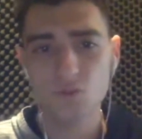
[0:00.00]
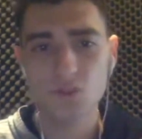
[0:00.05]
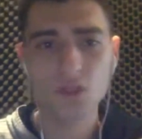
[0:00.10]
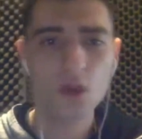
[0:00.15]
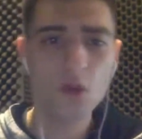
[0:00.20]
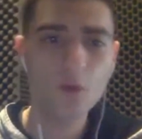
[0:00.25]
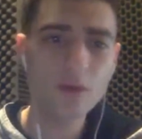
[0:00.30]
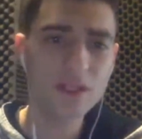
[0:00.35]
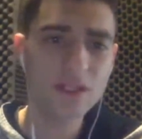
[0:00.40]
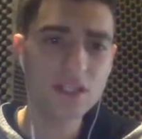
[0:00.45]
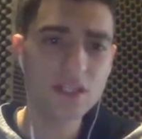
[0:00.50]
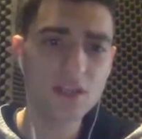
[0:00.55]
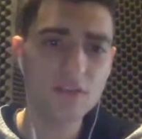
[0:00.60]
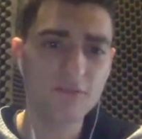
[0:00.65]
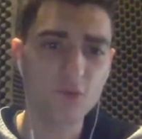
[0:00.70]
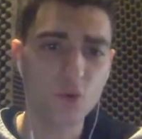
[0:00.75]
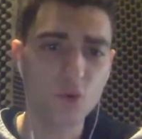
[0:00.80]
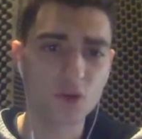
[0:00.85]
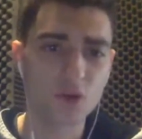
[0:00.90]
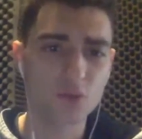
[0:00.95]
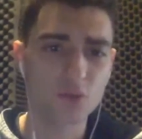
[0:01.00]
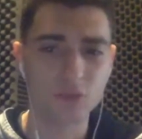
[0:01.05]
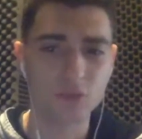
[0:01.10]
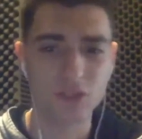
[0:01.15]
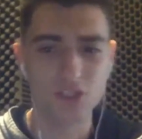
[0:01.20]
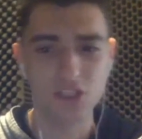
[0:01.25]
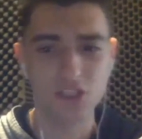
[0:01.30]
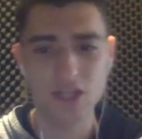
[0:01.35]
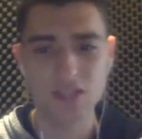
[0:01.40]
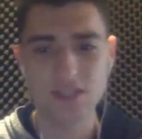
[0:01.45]
going into the fourth with
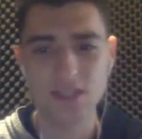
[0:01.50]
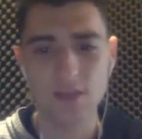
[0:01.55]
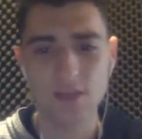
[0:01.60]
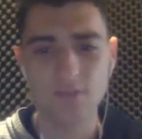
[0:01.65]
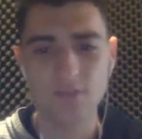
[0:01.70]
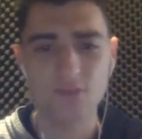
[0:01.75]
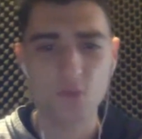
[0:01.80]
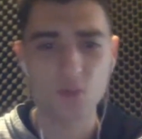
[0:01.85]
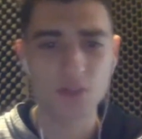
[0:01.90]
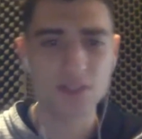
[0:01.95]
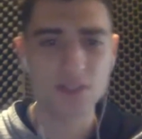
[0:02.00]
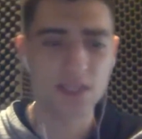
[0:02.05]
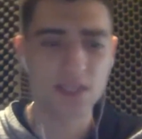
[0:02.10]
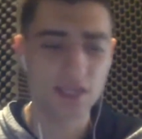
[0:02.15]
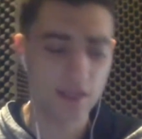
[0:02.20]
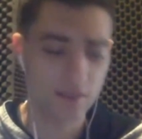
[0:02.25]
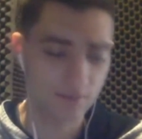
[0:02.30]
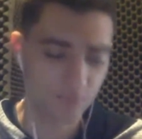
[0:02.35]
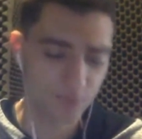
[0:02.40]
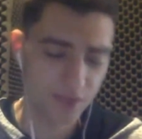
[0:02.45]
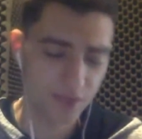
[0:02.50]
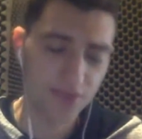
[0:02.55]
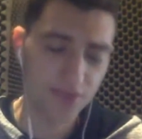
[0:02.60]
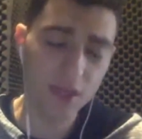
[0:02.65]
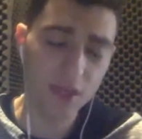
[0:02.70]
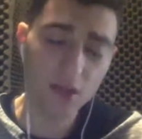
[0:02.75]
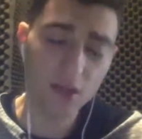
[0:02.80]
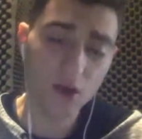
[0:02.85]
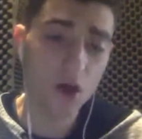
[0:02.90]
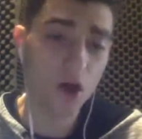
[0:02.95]
the Jets up 14, you
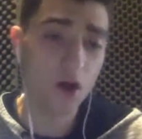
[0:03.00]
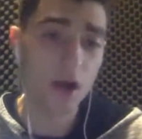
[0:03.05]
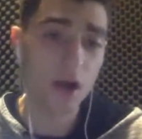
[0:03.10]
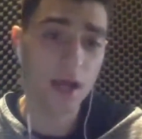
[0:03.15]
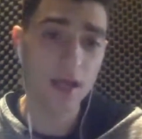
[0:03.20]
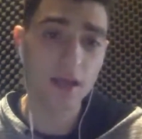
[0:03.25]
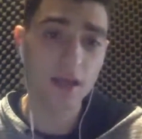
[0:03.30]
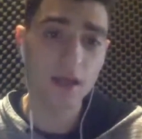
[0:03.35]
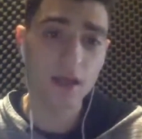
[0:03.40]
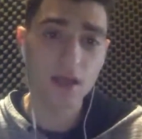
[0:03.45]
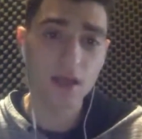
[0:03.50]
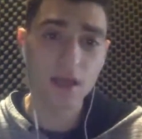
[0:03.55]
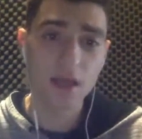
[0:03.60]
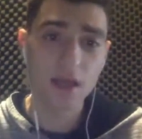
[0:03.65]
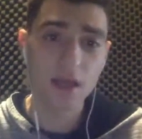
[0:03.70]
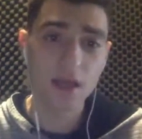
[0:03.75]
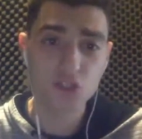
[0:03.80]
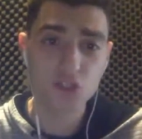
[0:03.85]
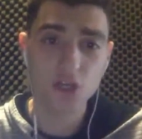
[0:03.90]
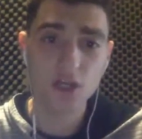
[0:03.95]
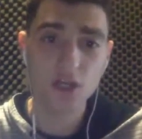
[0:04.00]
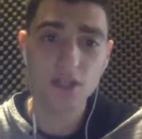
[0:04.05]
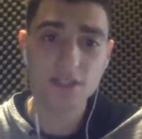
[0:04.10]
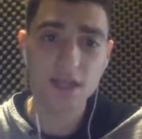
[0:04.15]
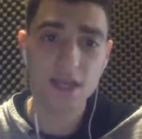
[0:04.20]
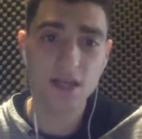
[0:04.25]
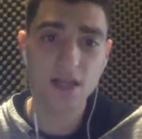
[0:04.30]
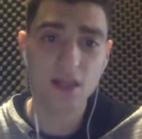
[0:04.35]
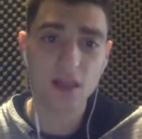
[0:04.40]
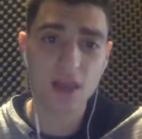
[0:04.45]
think, all right, it's going to
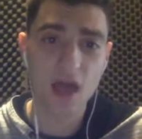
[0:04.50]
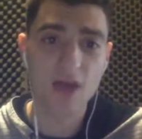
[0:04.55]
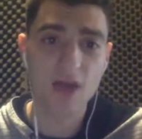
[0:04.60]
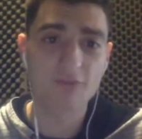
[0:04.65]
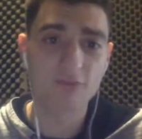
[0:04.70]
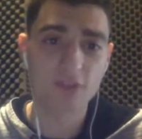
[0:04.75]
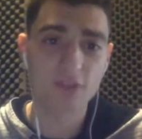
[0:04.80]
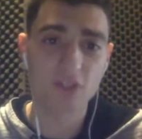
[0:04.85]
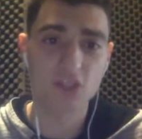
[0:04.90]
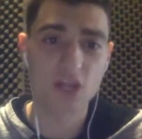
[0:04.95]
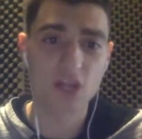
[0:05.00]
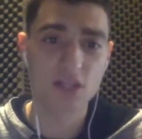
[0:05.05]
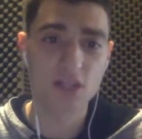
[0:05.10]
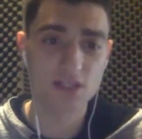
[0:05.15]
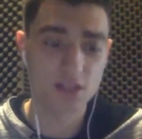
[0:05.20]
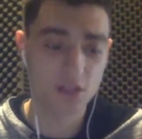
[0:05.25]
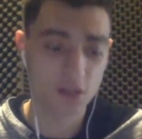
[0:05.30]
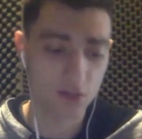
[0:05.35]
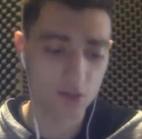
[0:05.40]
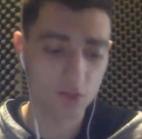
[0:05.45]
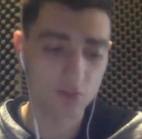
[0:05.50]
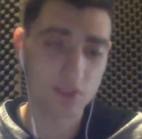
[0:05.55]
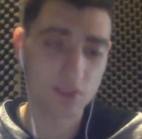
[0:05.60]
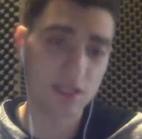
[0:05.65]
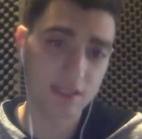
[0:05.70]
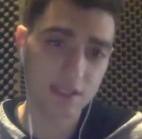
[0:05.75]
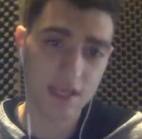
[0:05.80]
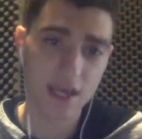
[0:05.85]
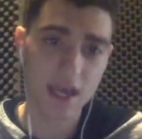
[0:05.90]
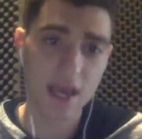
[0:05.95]
take a lot for the Jets to lose
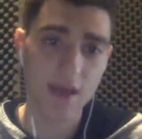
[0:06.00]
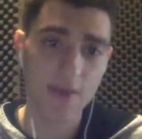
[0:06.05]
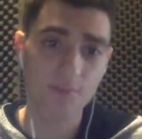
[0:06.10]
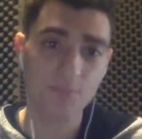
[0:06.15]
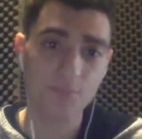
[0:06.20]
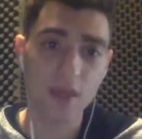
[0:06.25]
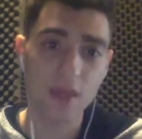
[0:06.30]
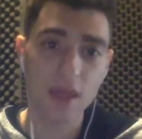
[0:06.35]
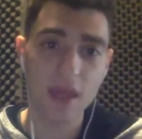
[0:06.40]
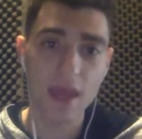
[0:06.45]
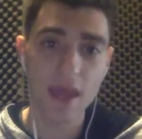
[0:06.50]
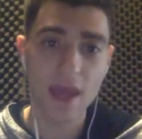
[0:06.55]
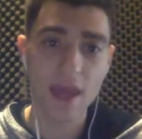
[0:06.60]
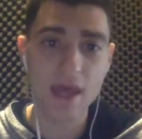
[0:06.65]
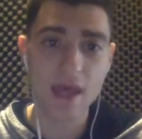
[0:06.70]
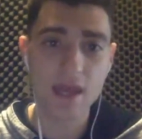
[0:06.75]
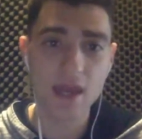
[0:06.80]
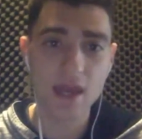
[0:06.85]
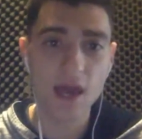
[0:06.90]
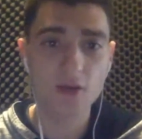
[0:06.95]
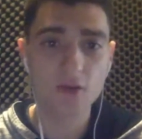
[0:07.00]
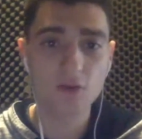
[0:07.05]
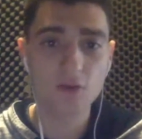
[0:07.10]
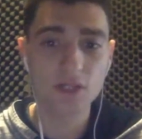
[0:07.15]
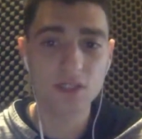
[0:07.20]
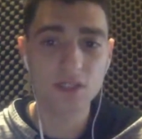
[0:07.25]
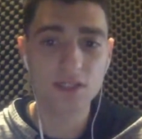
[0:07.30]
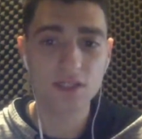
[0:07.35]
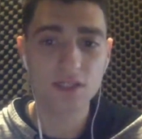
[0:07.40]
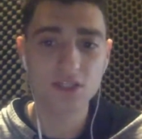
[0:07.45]
this game. And not only
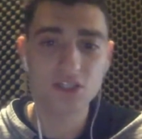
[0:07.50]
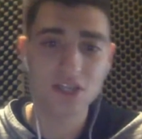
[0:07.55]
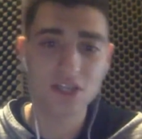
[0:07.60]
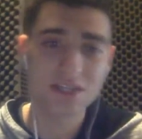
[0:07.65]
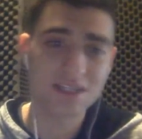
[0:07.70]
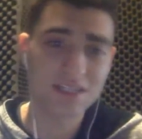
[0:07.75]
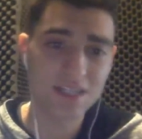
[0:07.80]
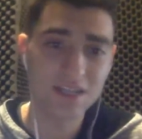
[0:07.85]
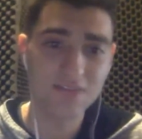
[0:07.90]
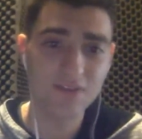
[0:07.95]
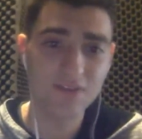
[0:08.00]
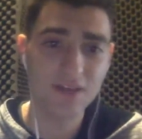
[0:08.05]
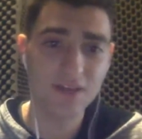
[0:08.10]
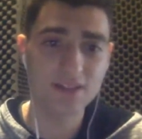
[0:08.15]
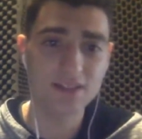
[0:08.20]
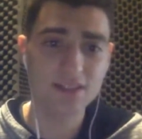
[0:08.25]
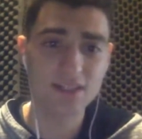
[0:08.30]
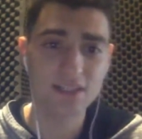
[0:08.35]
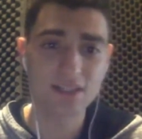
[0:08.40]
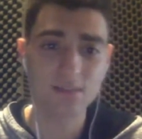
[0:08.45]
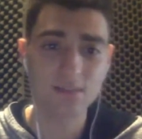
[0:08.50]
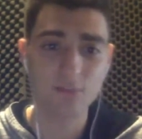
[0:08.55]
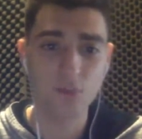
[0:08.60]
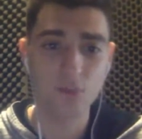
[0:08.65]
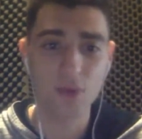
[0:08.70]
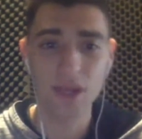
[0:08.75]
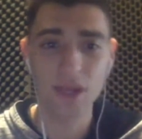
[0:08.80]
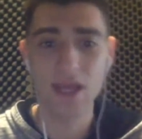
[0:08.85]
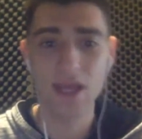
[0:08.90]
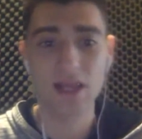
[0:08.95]
did the Jets defense
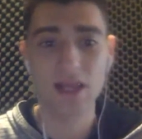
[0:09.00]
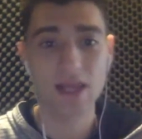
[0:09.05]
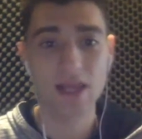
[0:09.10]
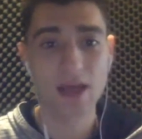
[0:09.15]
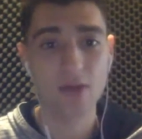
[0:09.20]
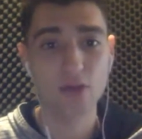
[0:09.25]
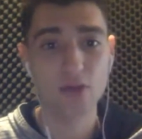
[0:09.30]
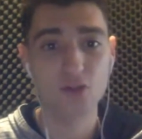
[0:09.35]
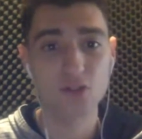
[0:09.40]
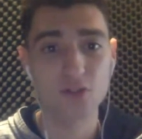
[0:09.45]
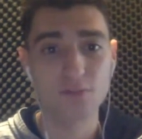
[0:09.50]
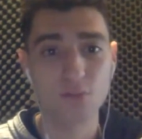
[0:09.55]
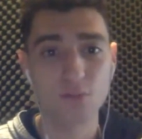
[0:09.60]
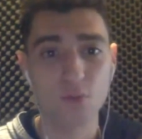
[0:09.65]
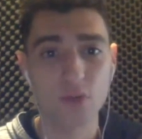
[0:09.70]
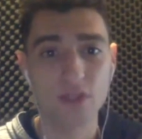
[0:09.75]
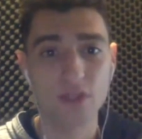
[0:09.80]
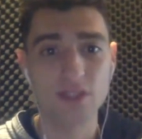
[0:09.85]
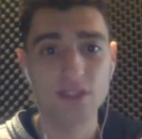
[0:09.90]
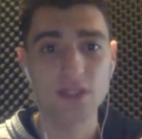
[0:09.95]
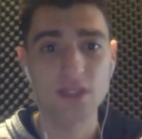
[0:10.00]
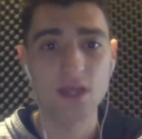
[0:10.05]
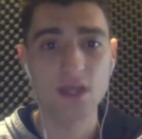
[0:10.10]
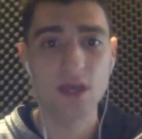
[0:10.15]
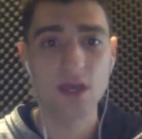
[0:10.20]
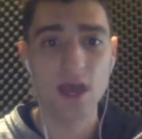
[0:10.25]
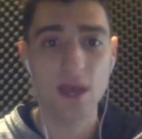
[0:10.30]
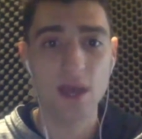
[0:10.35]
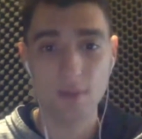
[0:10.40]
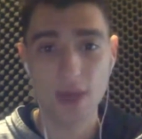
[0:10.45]
disappoint and allow those points
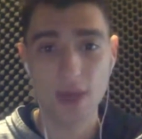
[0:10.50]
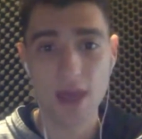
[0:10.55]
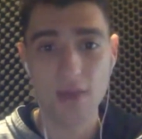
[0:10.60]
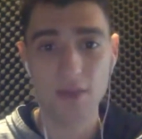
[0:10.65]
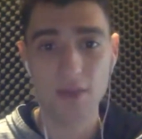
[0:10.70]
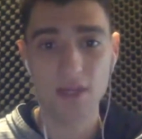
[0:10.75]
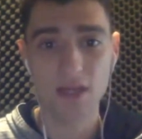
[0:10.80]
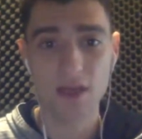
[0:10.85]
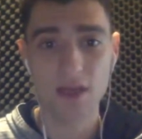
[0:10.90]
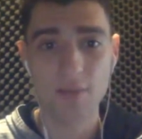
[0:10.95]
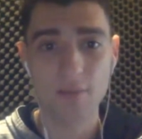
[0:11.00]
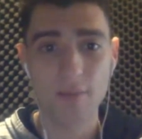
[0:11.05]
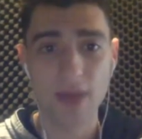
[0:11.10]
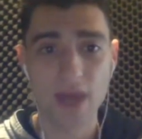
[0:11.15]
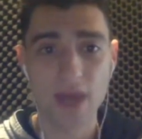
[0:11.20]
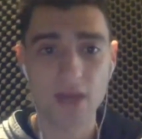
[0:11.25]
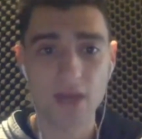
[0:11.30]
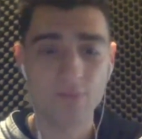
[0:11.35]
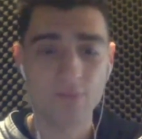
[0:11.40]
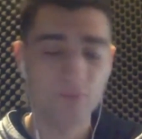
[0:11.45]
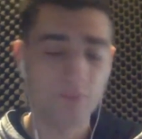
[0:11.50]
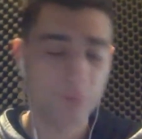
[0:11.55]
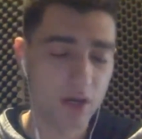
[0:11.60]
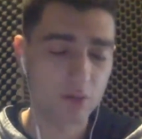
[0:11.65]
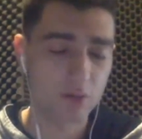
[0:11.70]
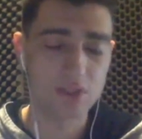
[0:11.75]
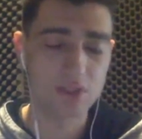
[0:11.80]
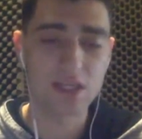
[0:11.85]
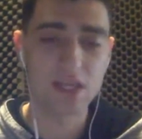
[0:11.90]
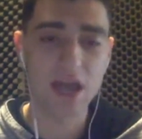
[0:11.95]
and Miami to come back, but it
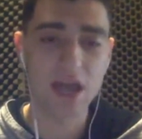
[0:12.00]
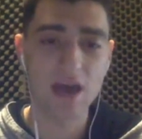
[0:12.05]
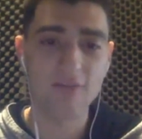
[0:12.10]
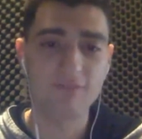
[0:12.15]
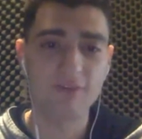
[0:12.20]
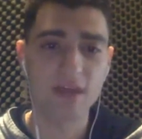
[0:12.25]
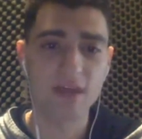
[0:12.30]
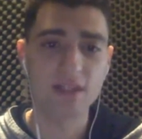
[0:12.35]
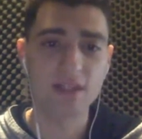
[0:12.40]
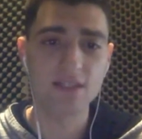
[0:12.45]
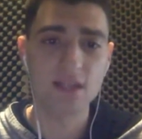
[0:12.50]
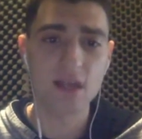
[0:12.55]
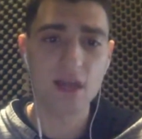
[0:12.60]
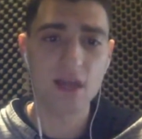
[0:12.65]
was the offense.